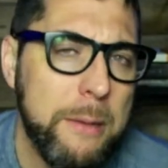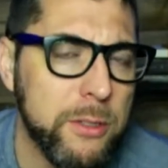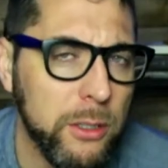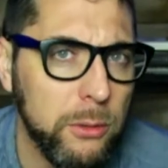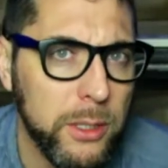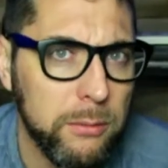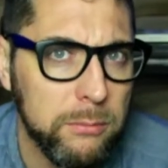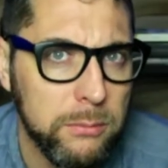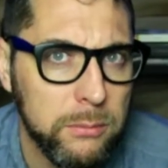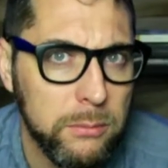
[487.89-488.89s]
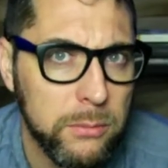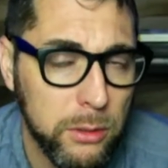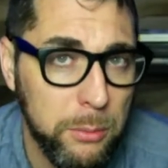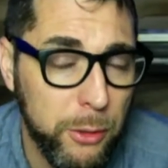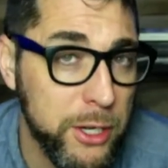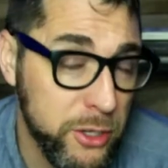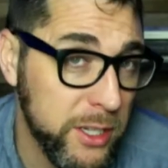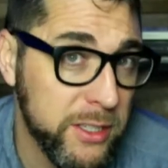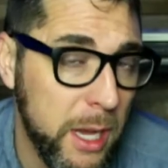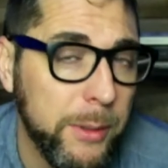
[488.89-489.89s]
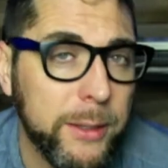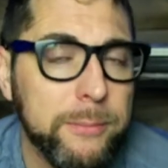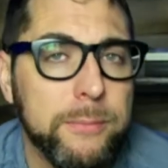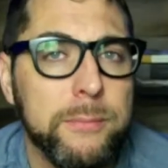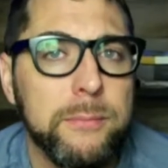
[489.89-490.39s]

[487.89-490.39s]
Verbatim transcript: Absolutely. So liberation is coming.